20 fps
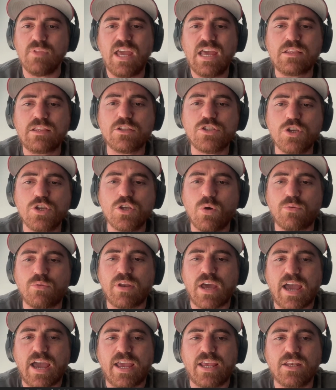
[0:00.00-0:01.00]
At the
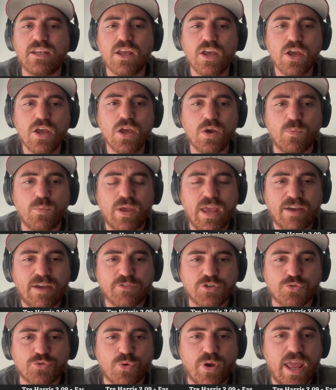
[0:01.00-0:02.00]
209, we
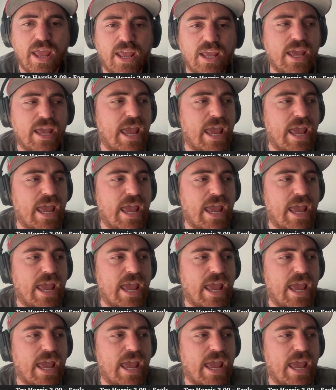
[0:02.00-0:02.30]
have Trey